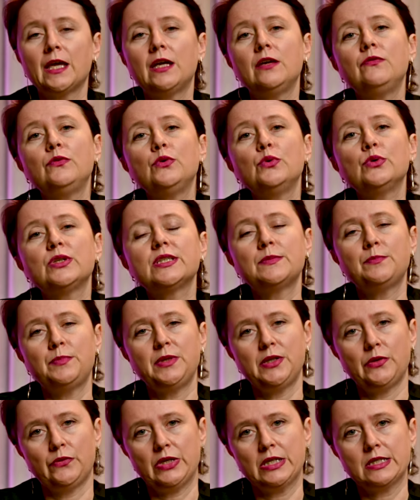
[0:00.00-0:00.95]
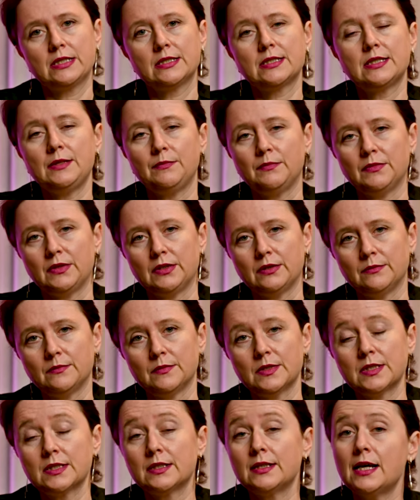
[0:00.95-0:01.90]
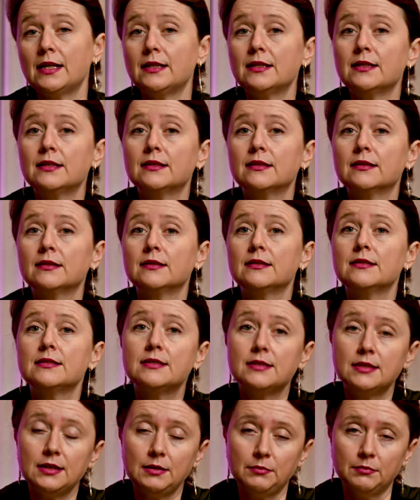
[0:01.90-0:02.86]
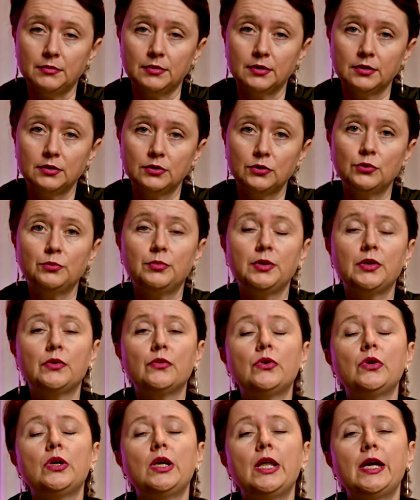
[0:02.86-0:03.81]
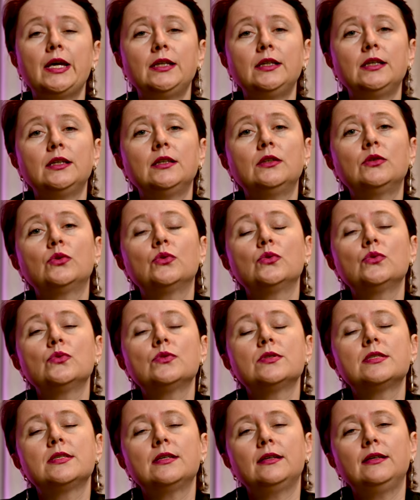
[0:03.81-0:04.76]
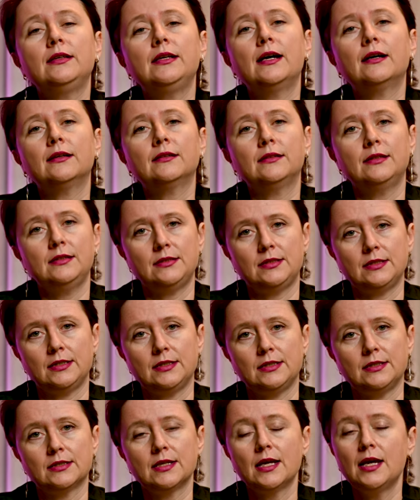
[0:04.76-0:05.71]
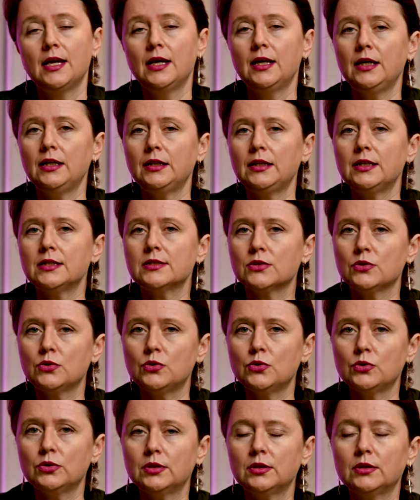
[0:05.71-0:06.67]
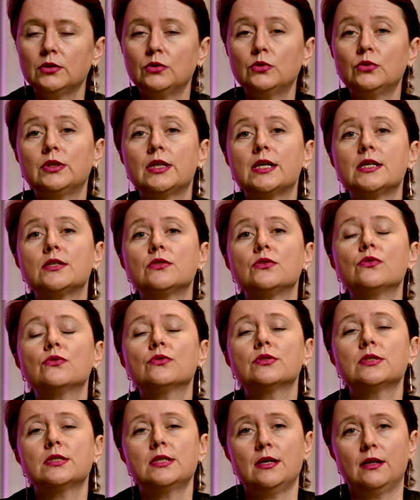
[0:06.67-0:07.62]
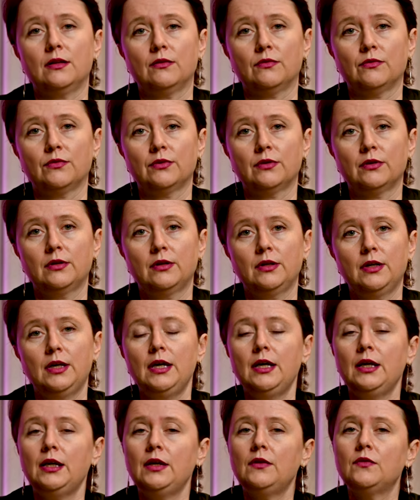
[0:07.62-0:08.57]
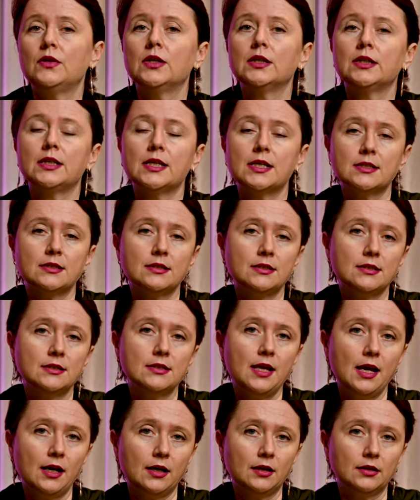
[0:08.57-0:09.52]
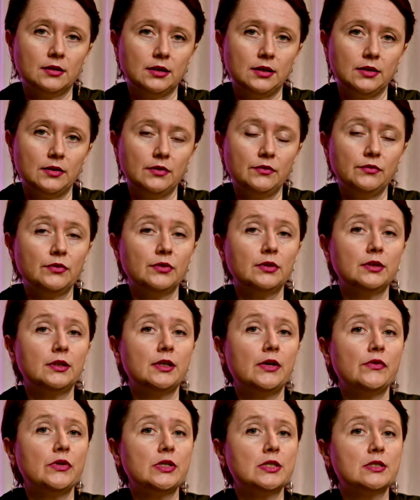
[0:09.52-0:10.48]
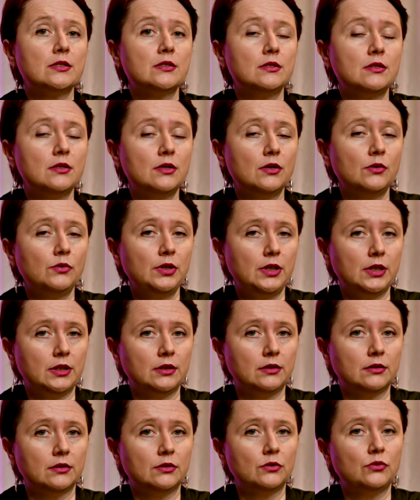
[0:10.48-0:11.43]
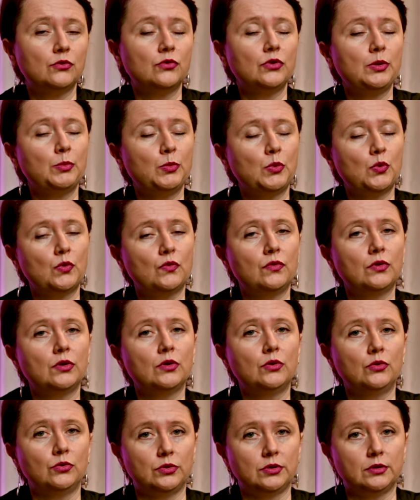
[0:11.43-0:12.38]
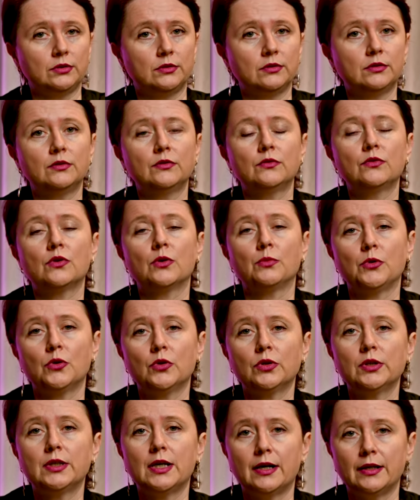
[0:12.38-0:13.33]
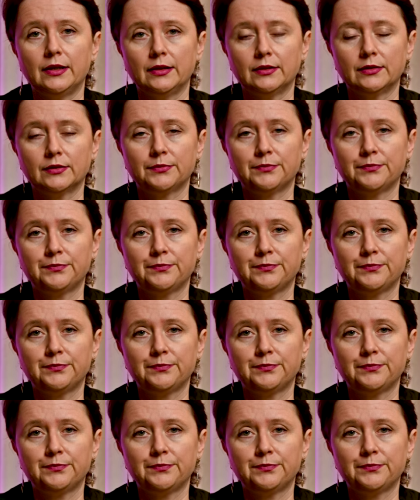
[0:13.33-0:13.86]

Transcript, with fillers: If you experience symptoms that seem to be related to celiac disease, it is good to test yourself. If the test is negative, there is no need to remove gluten from your diet.